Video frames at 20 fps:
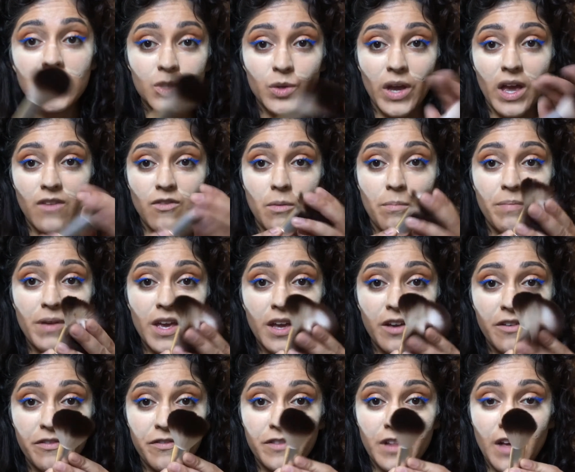So I have a big
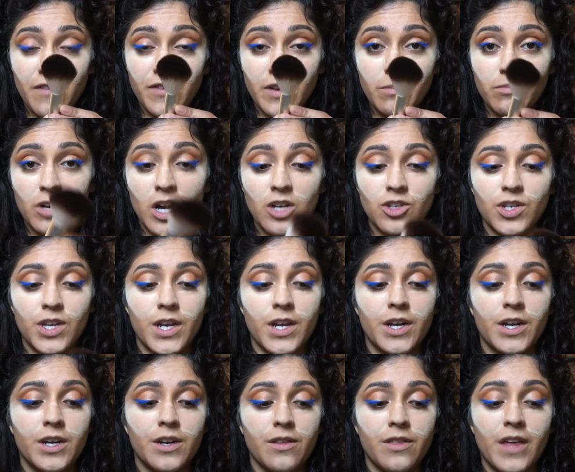fluffy brush
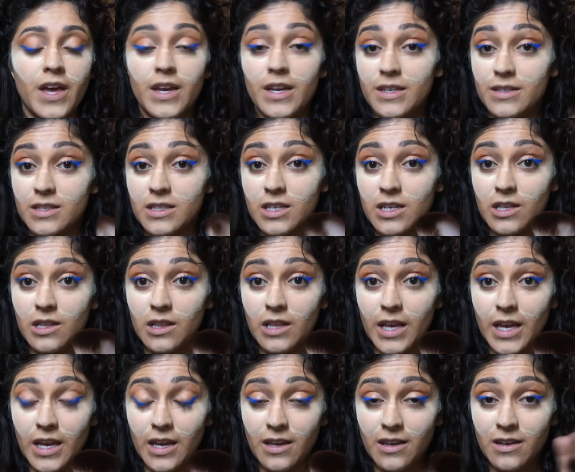here that is
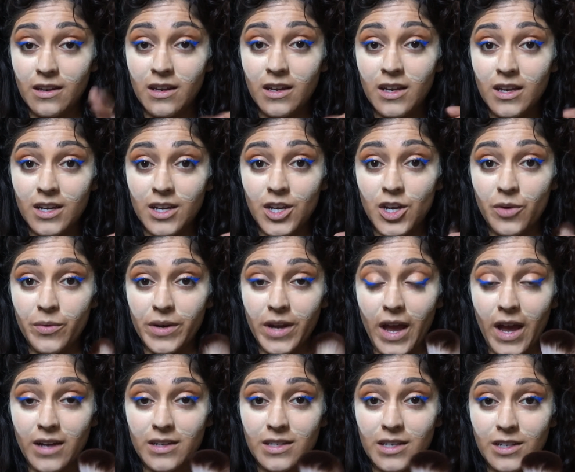clean. You don't wanna
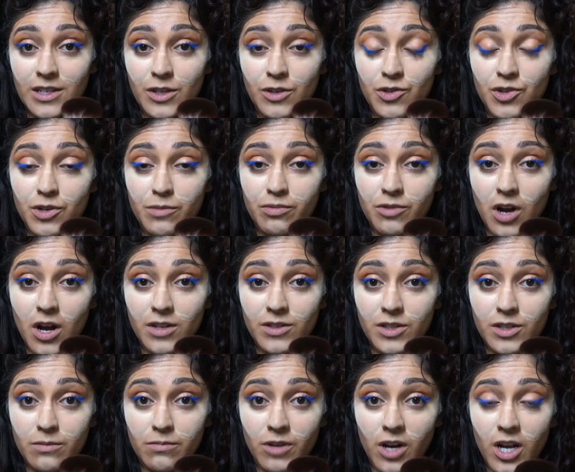accidentally use your
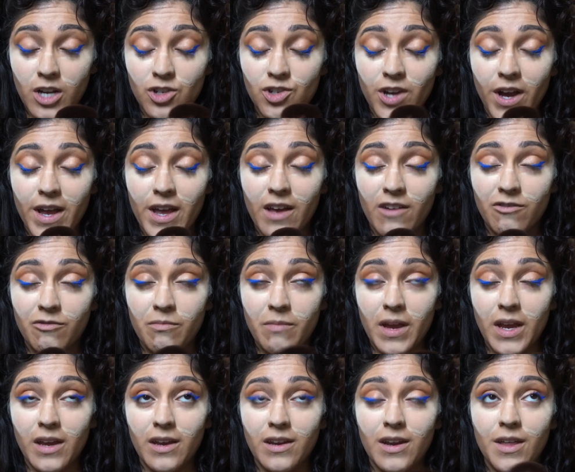bronzer brush. I have
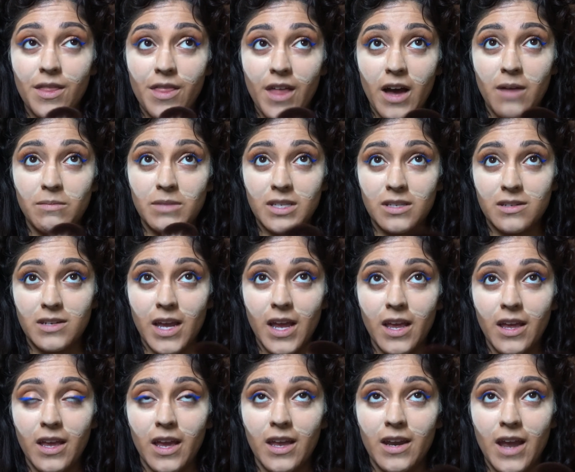made that
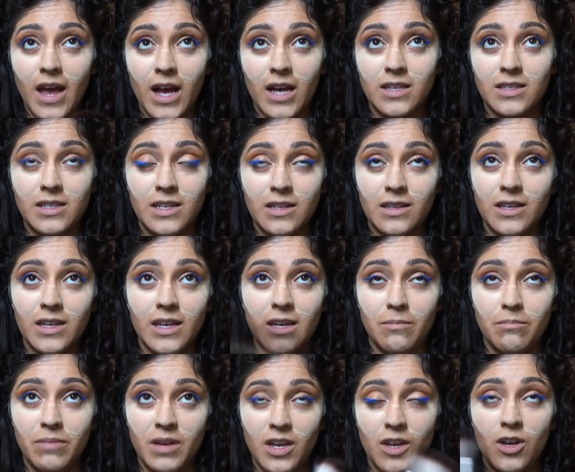mistake and accidentally
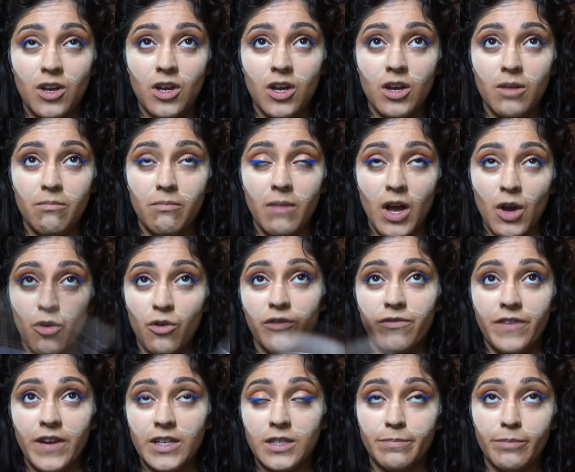been my whole
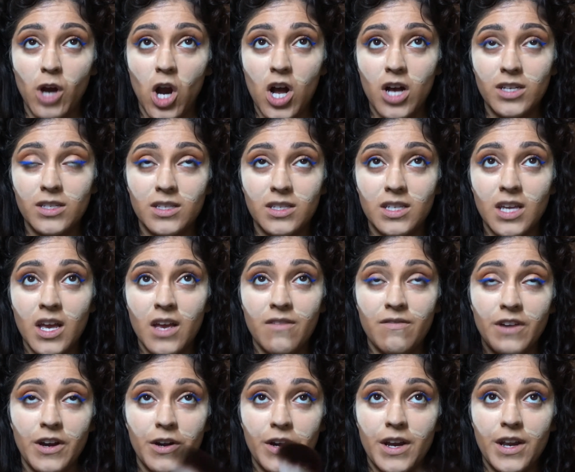face bronze.
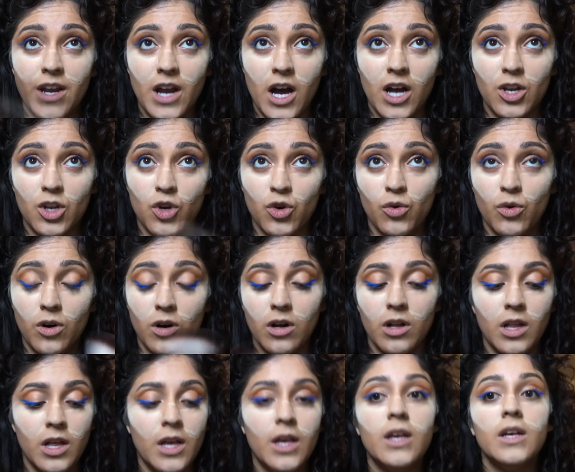Very not
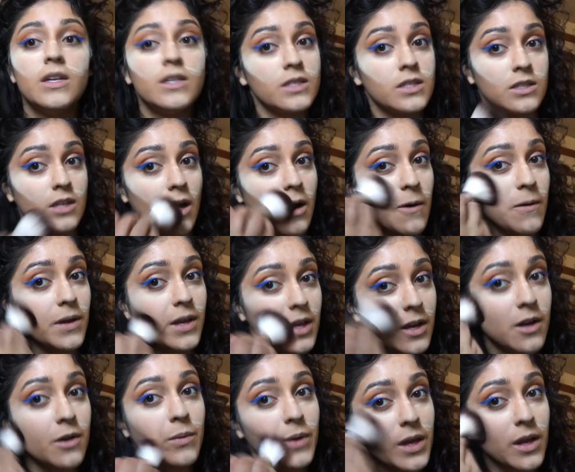cool. So
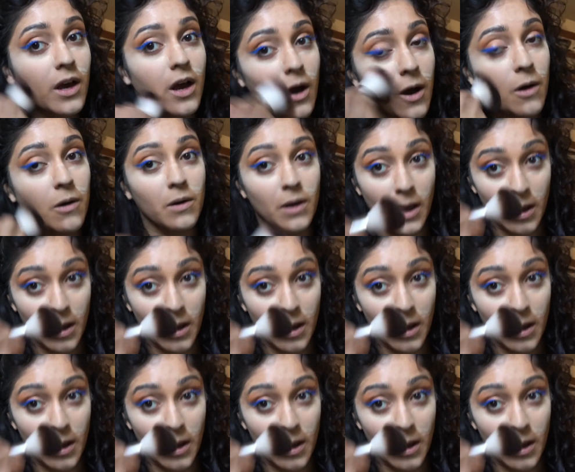here we go.